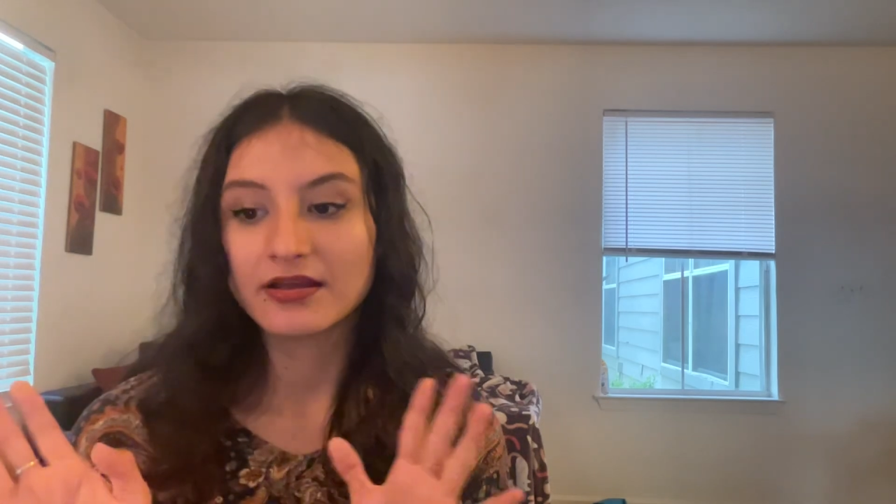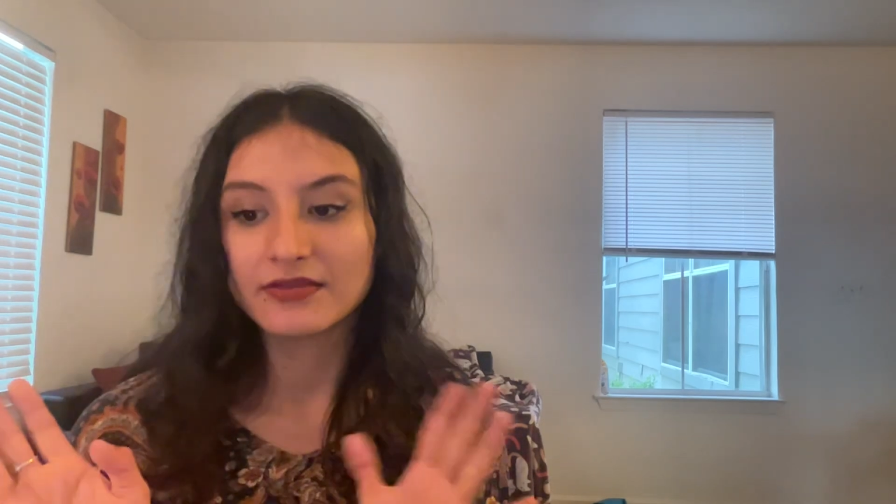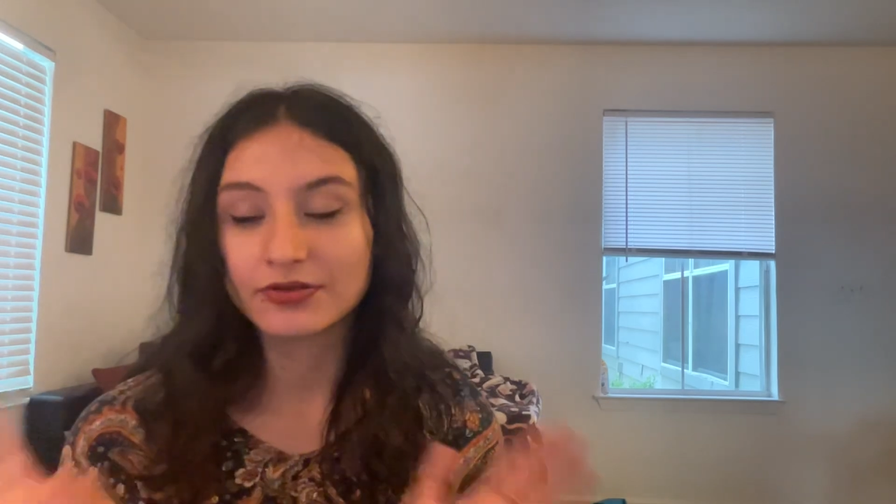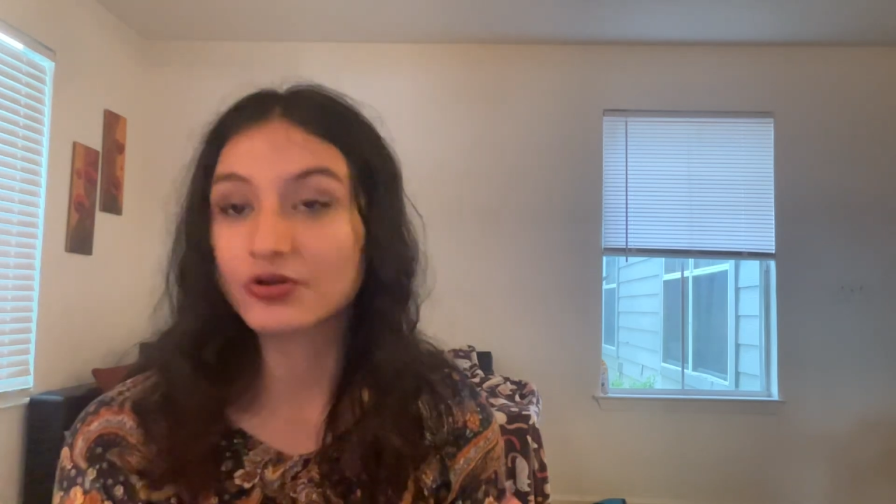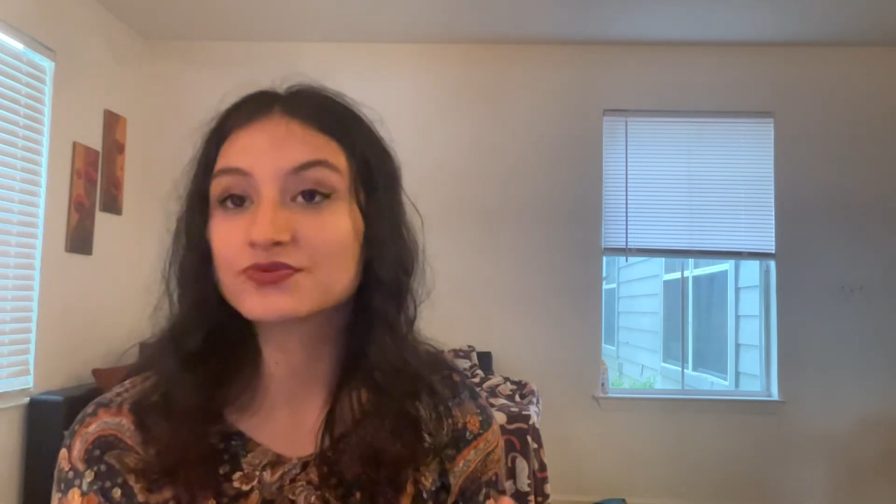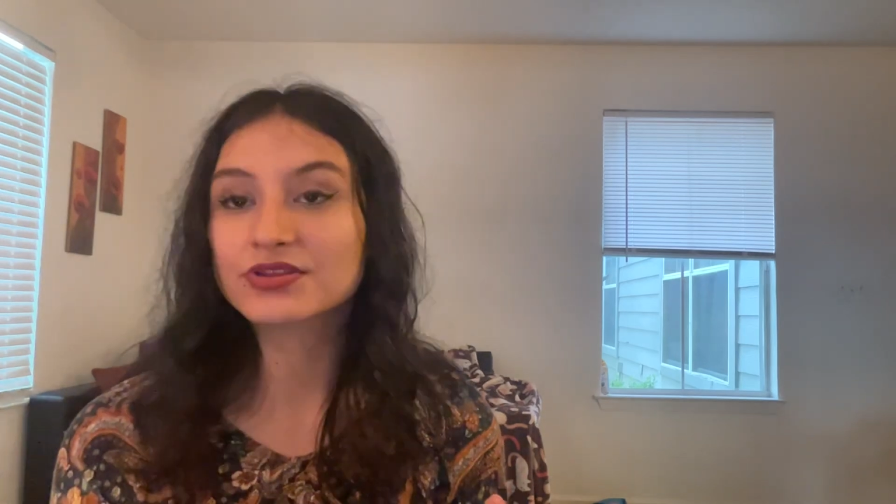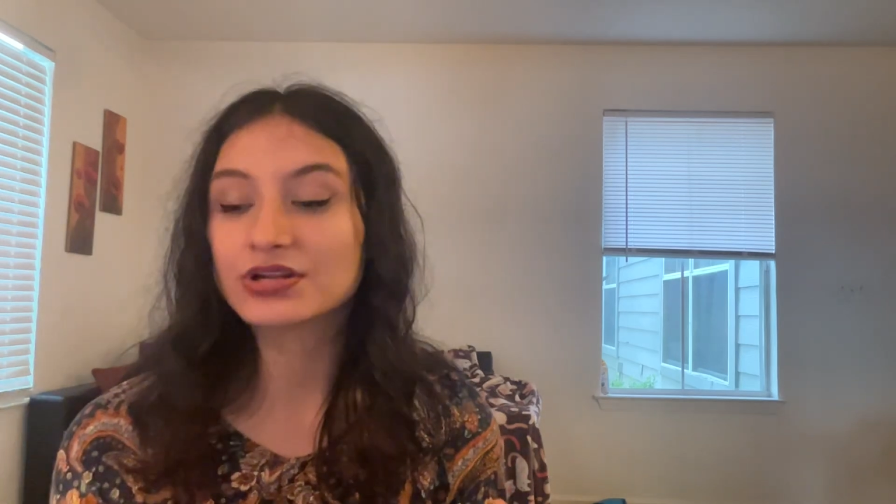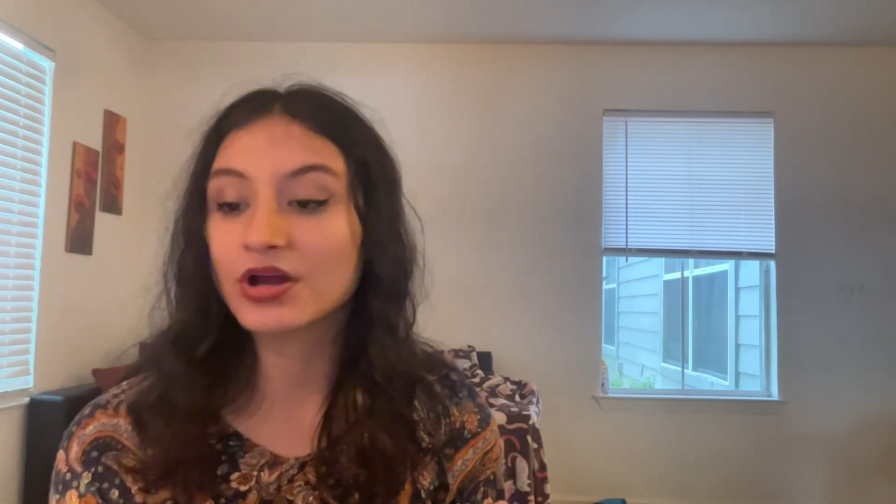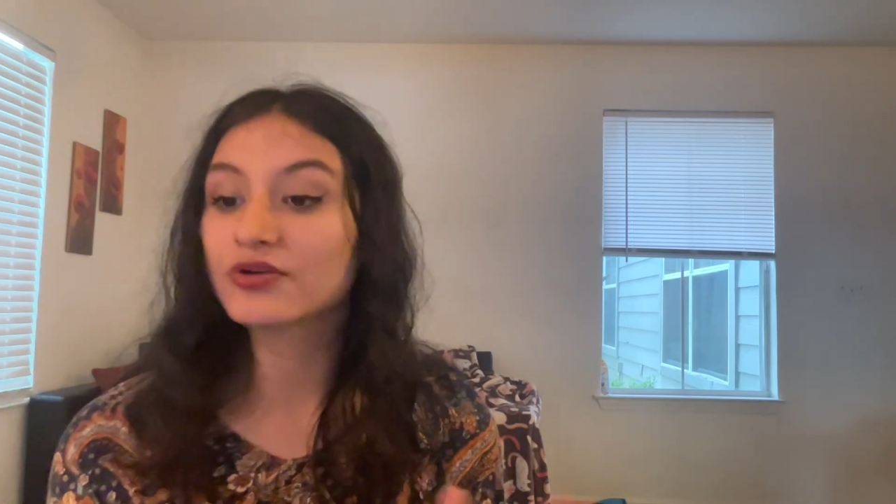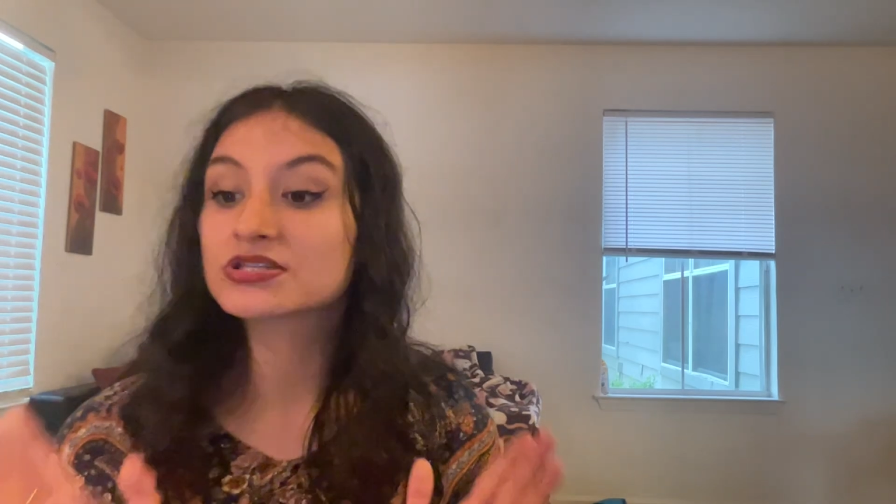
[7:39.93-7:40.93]
Those were the
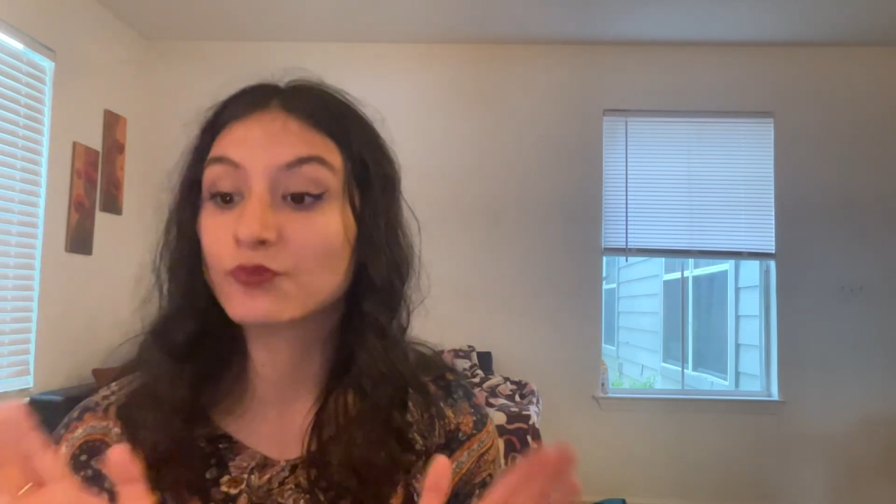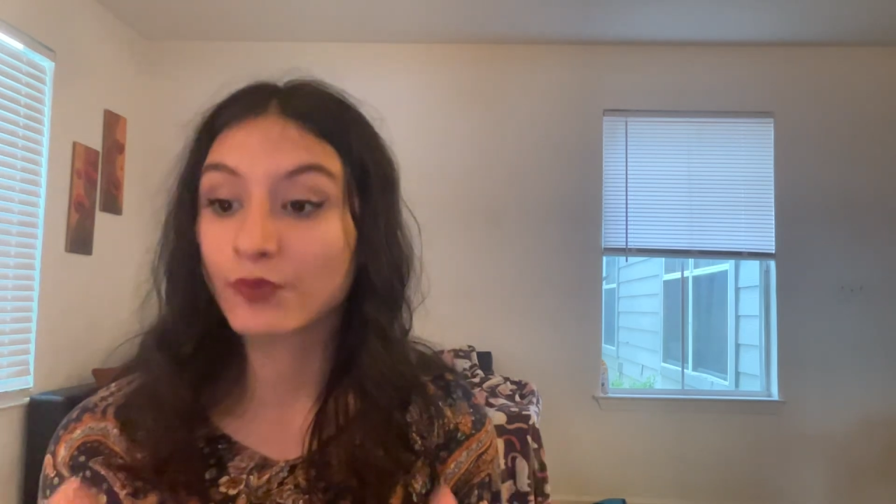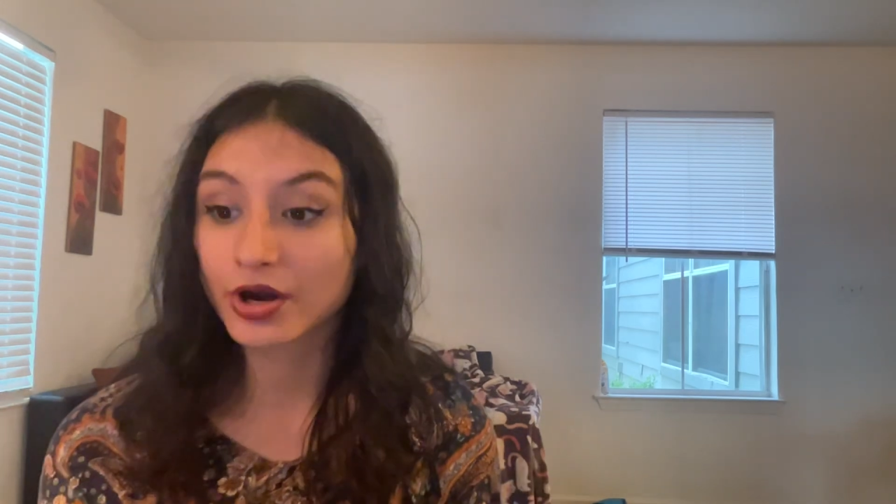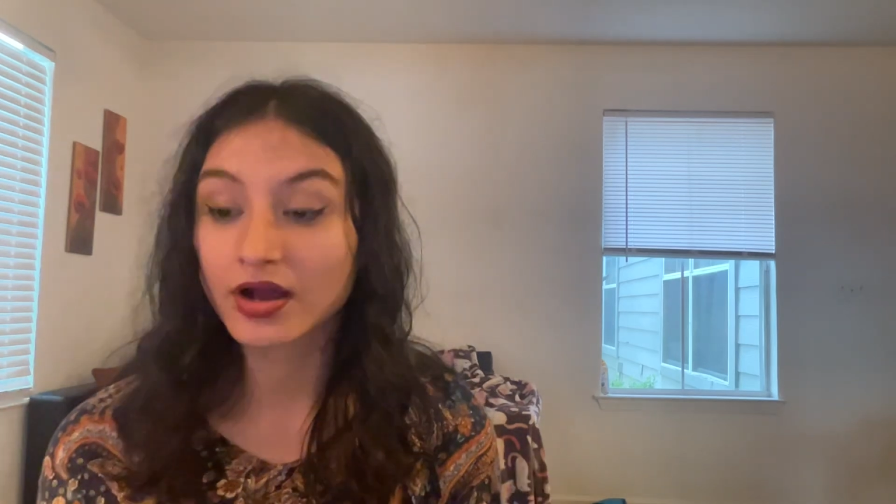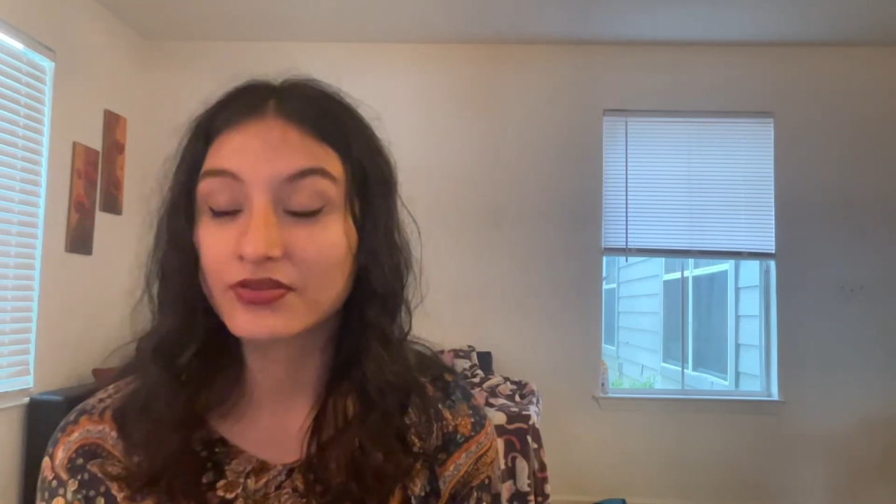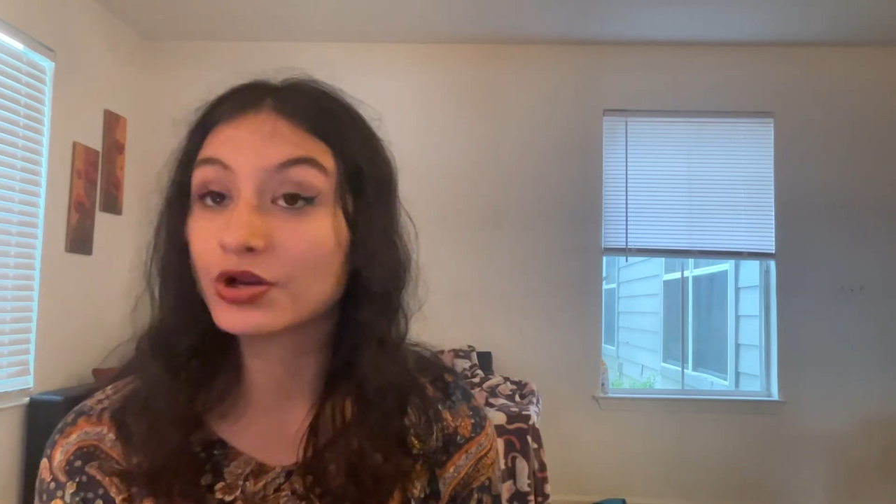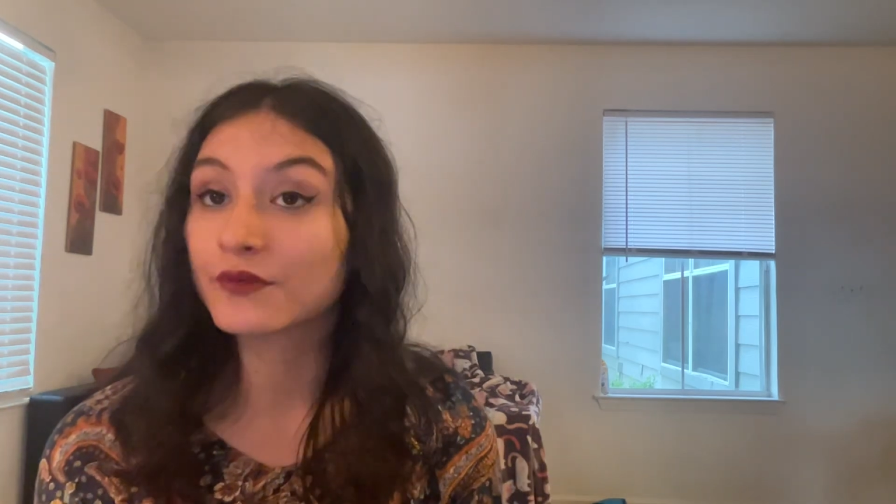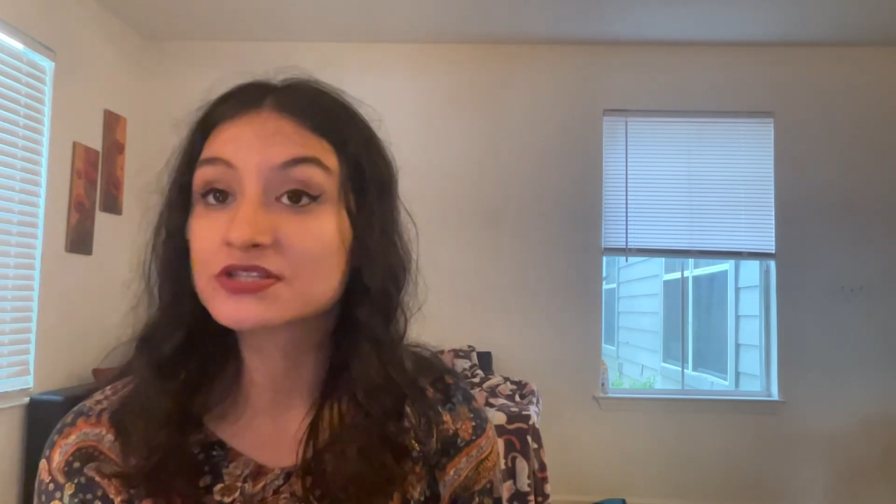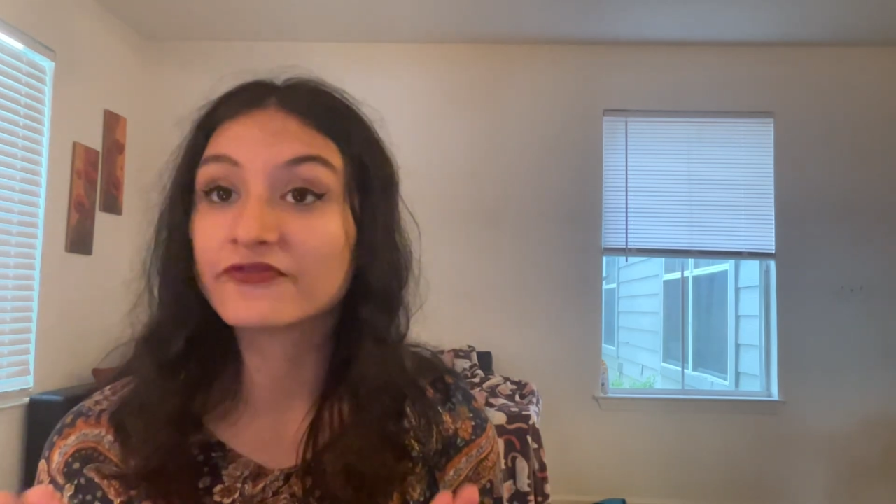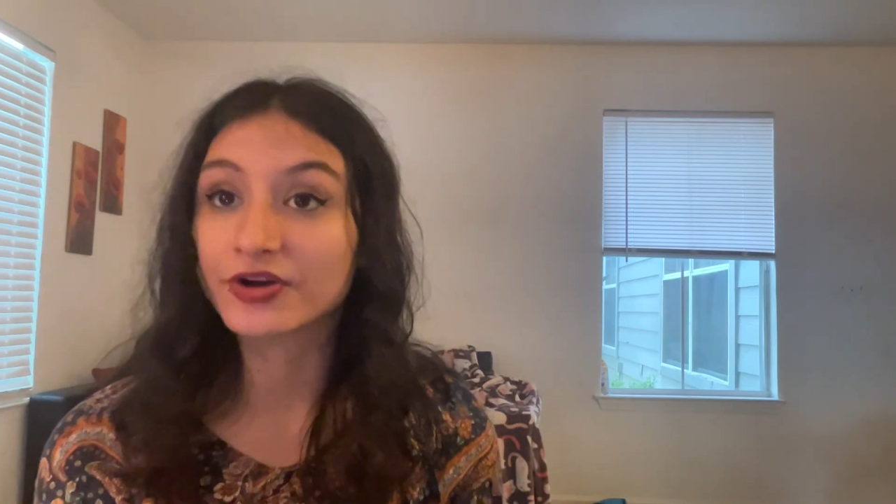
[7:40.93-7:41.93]
notes. Work on the
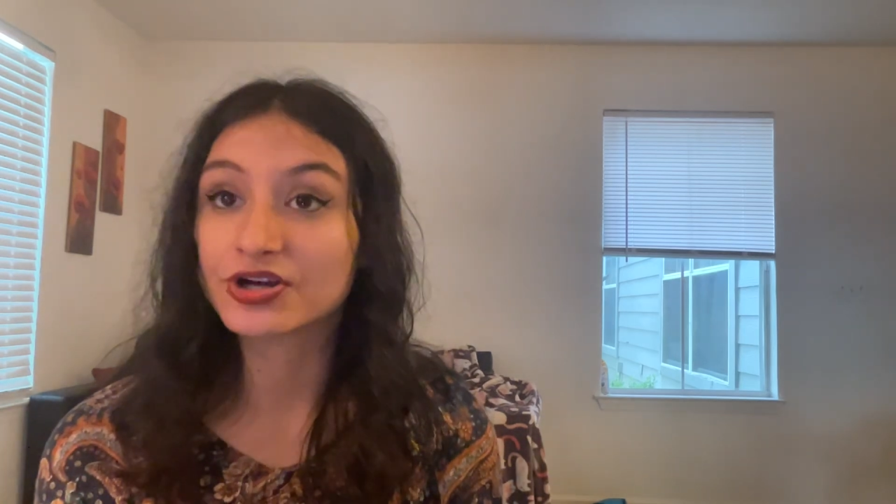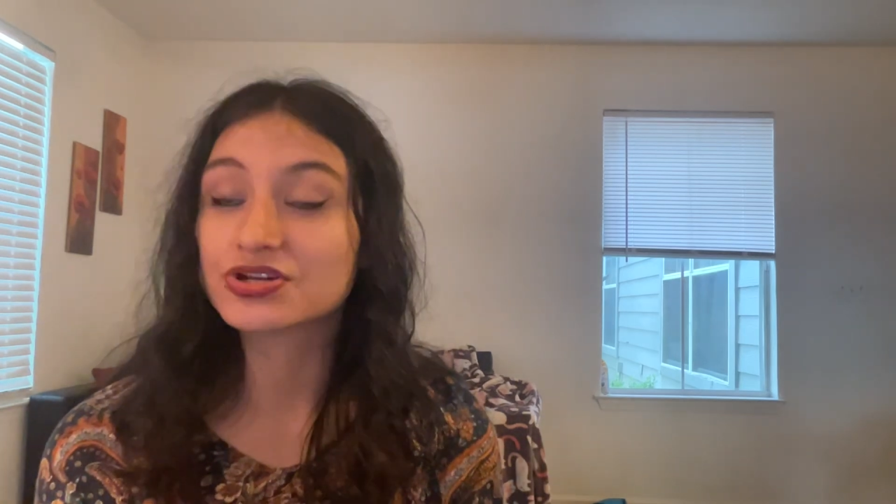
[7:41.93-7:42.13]
notes first.